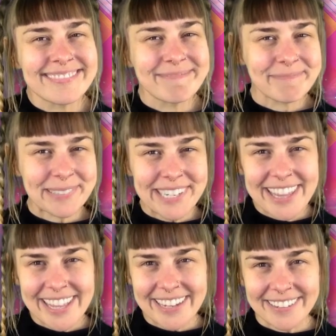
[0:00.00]

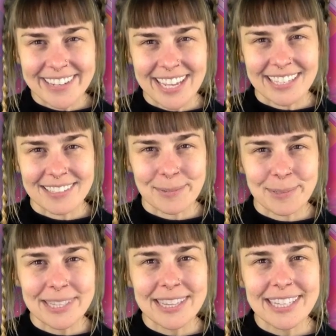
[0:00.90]
Breathe out and
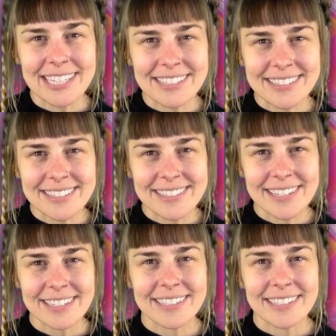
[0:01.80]
release
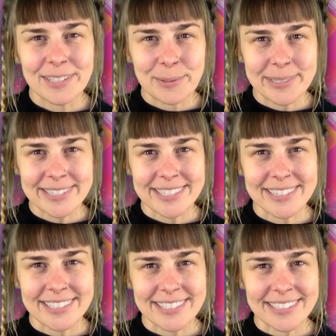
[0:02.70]
your
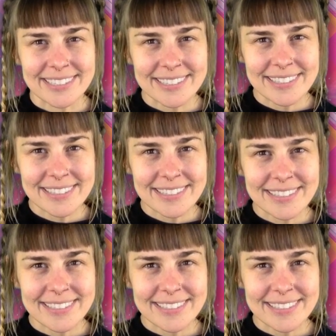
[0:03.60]
resistance.